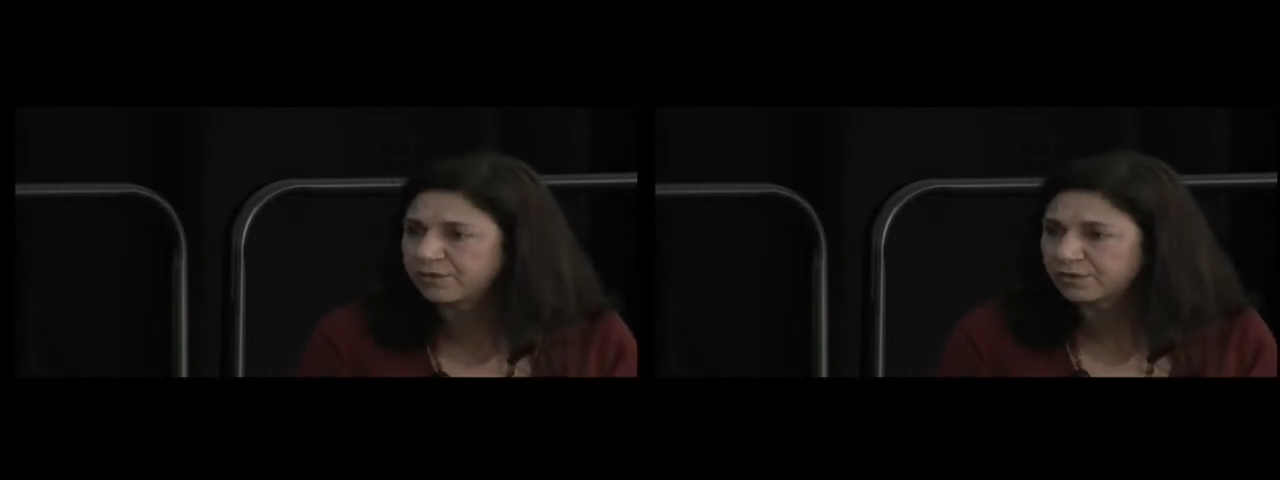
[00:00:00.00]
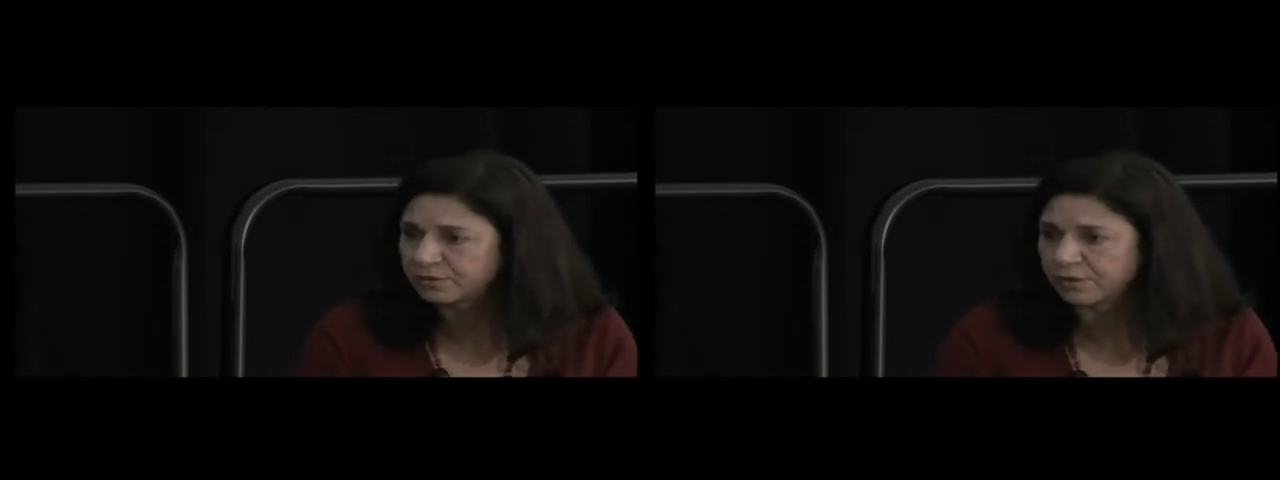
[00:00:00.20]

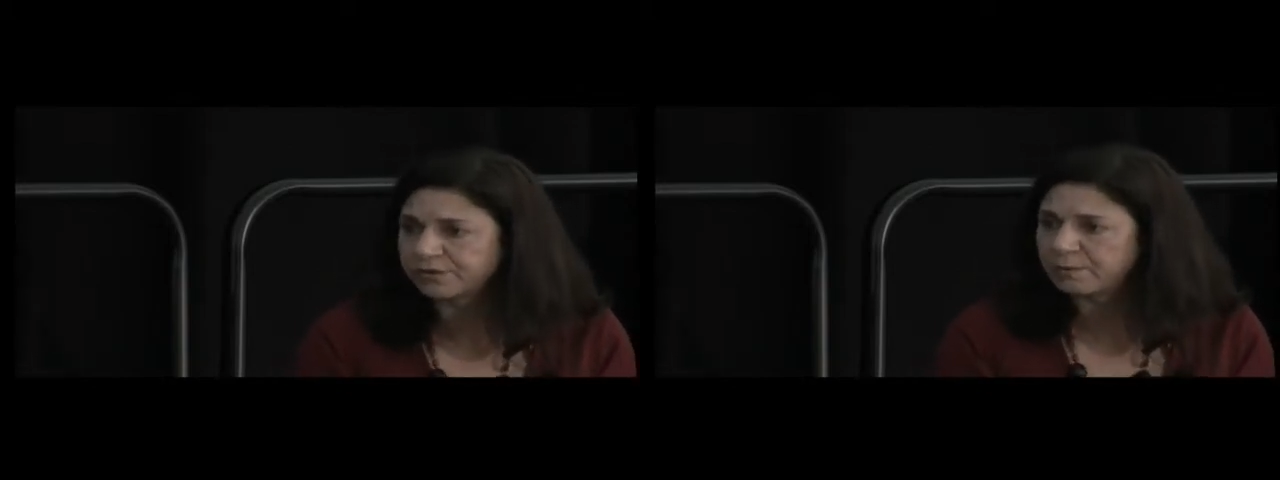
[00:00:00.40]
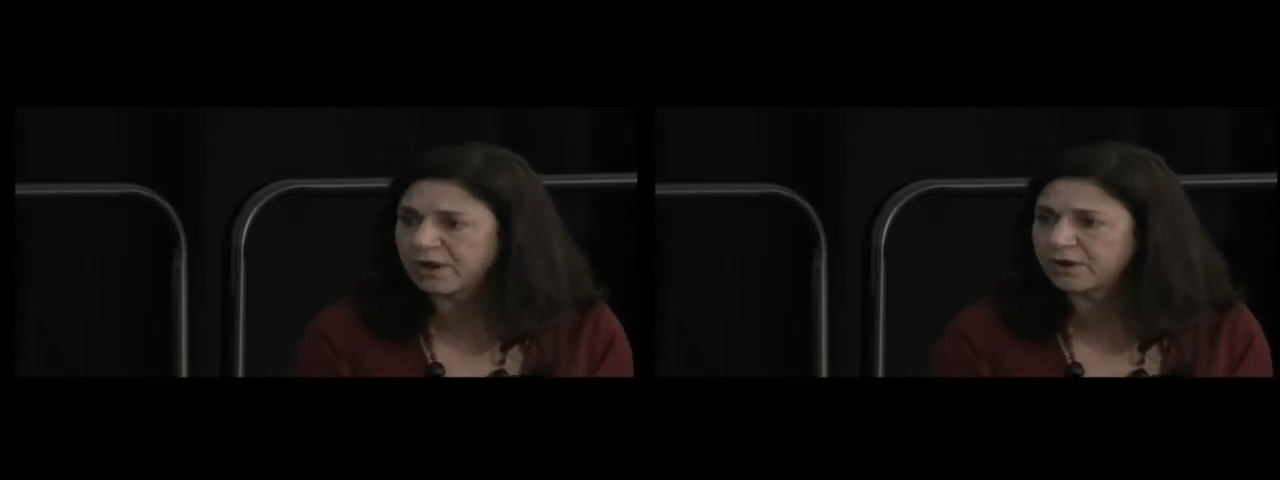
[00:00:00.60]
North
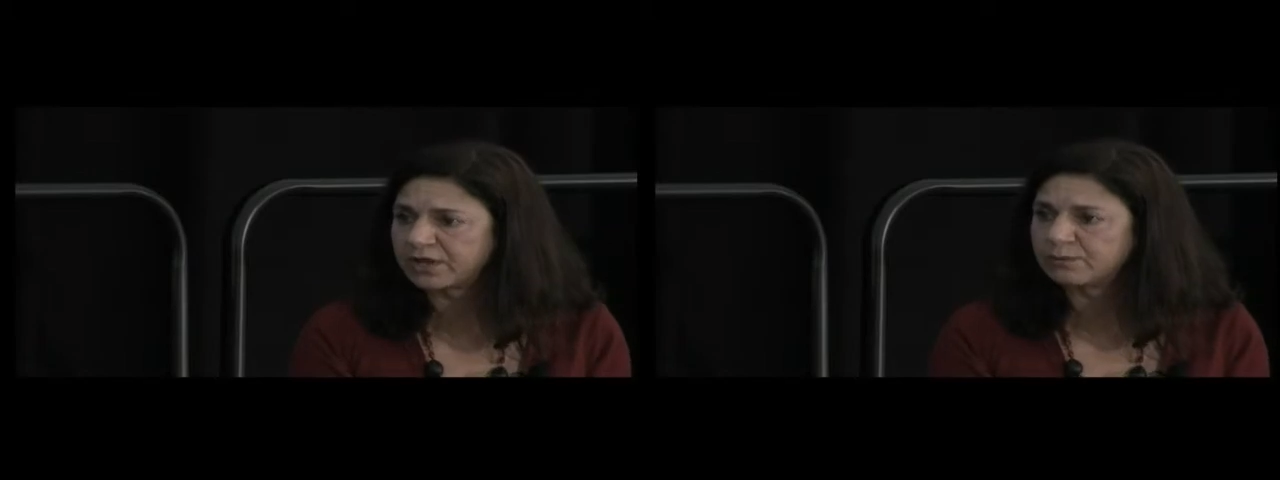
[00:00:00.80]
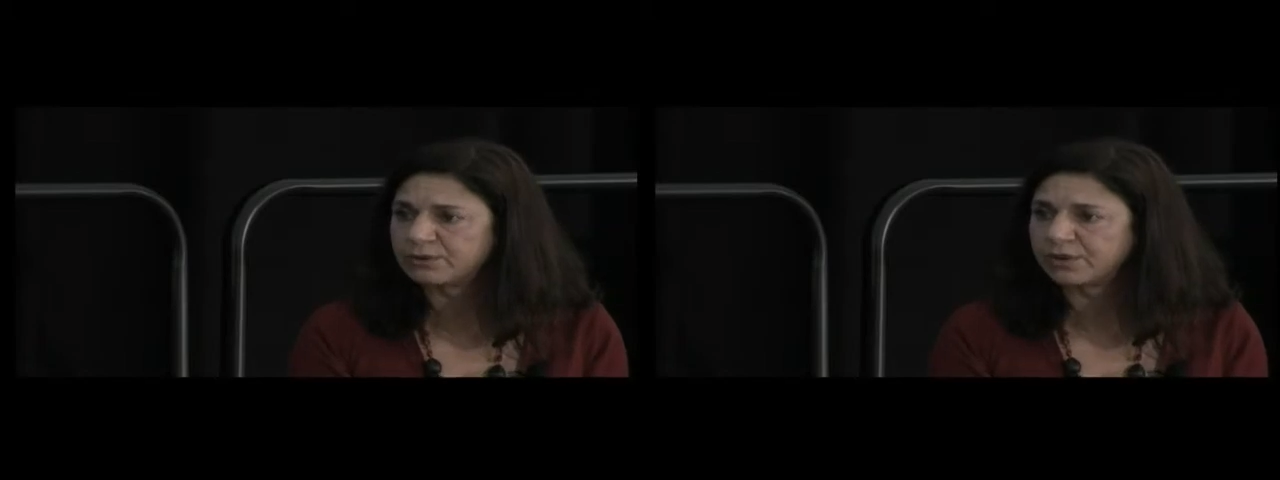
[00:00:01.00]
American
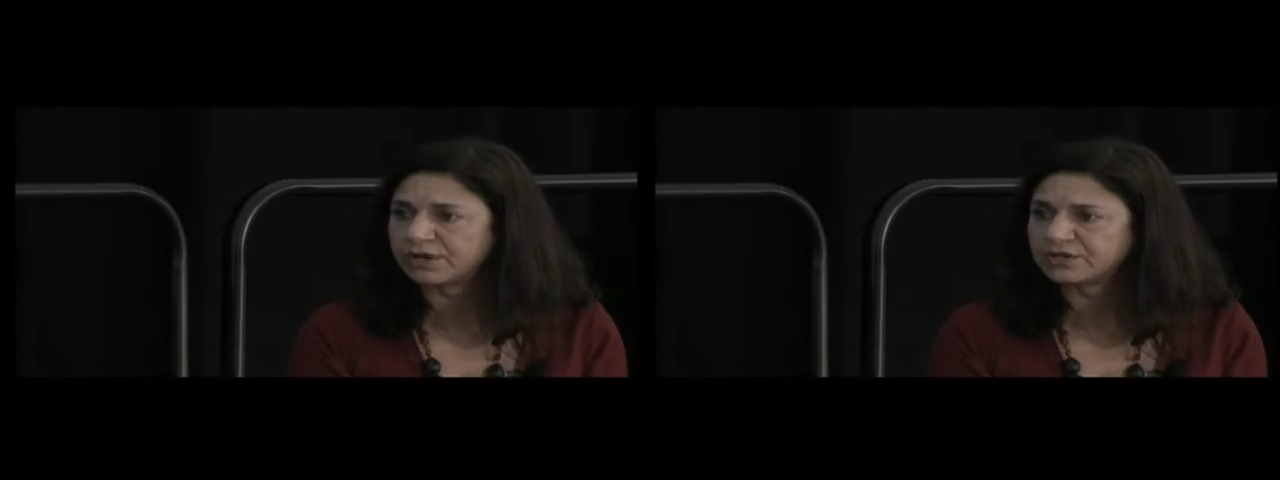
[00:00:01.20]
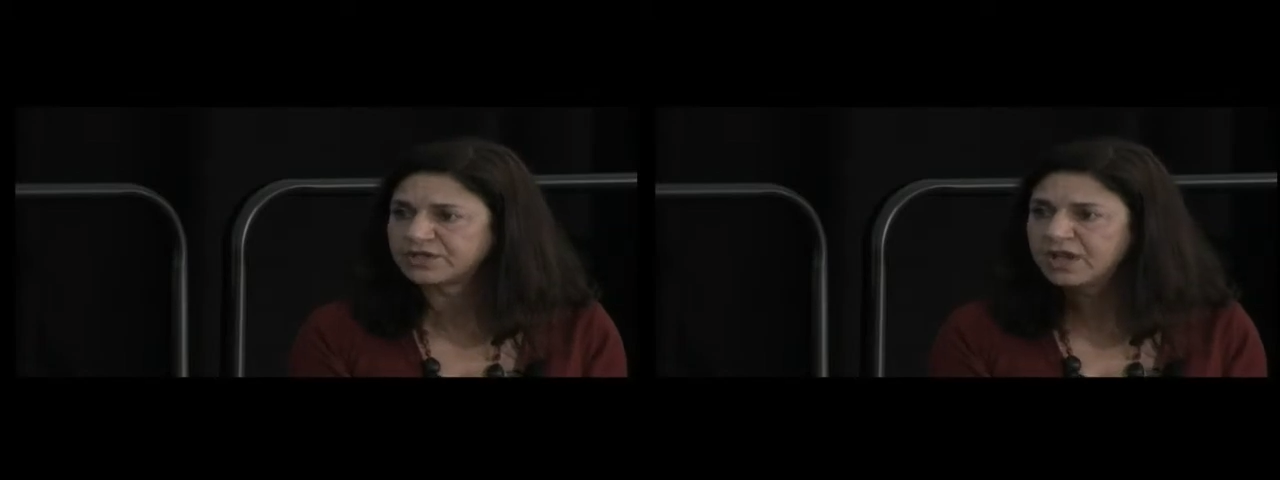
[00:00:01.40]

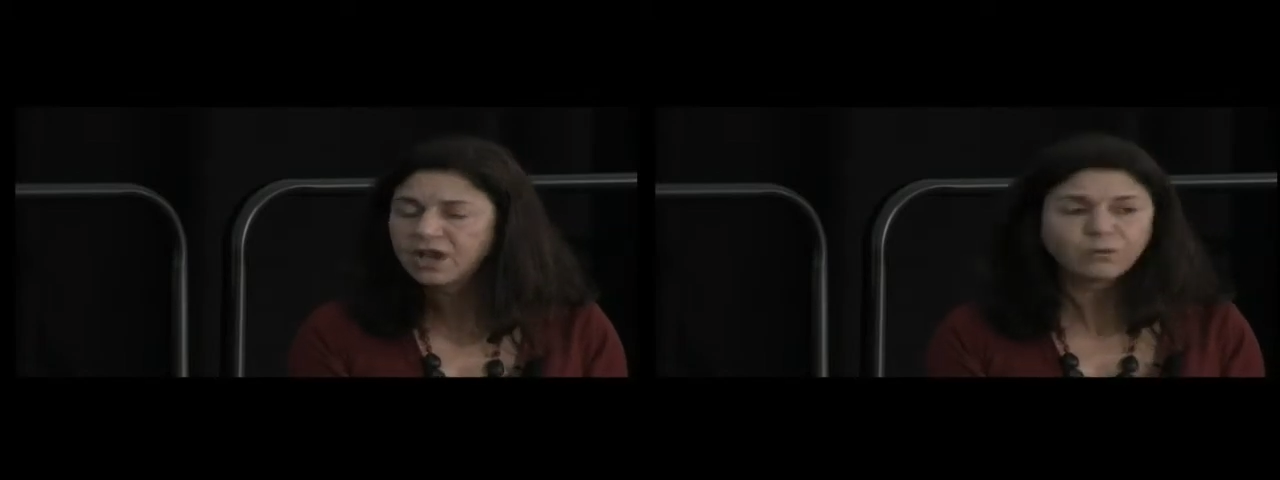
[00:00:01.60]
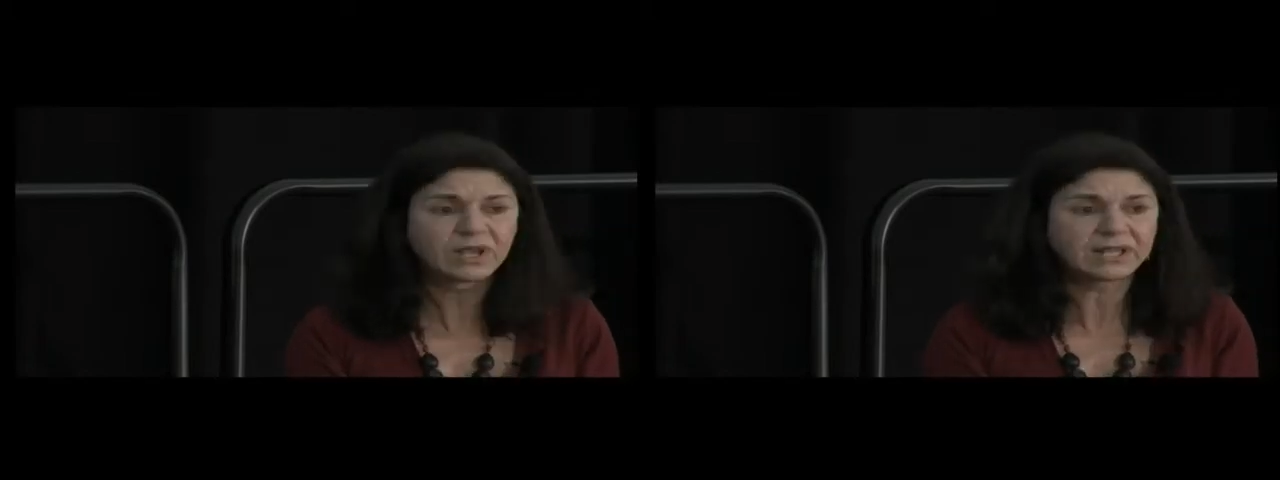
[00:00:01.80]
employers.
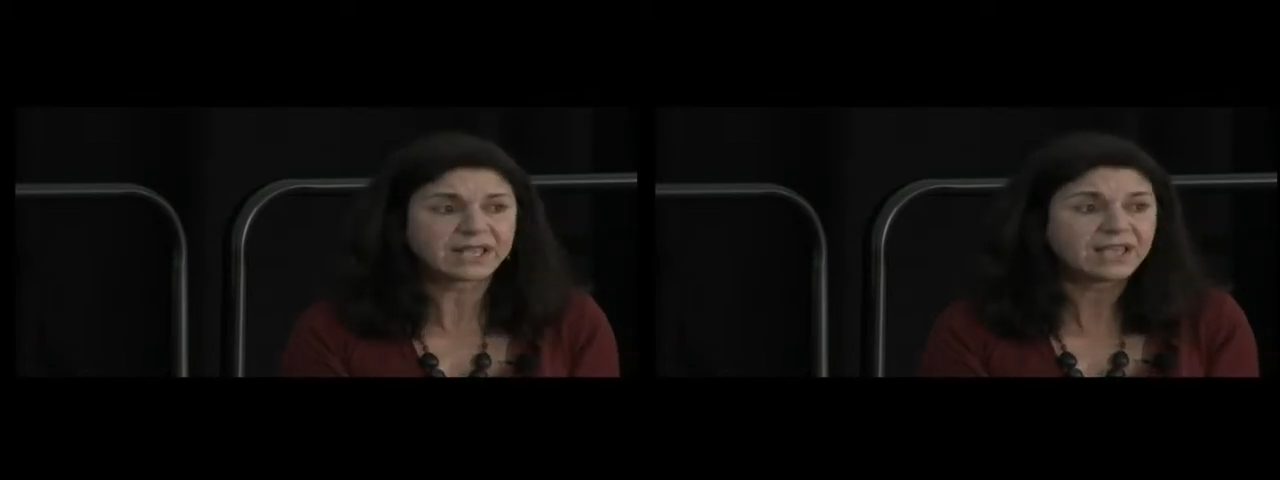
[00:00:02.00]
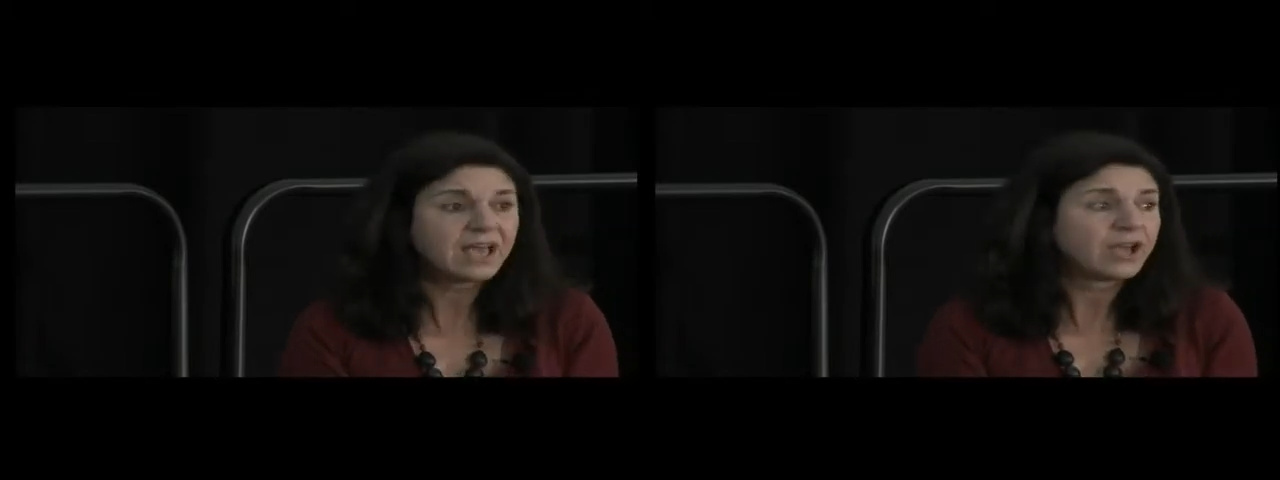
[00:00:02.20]
Really,